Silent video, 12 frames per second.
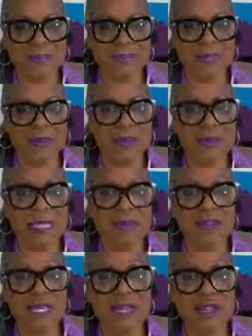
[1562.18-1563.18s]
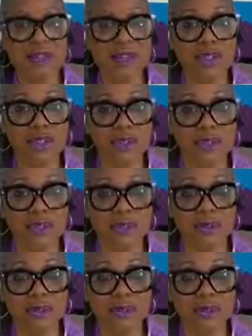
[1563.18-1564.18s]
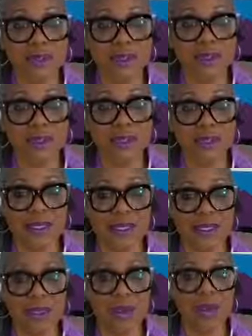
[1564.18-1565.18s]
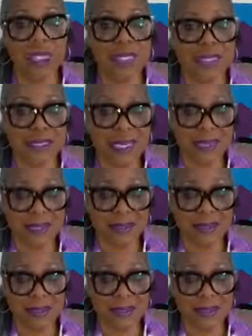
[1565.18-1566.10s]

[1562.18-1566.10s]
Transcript: There might be something else for you to do. What is that?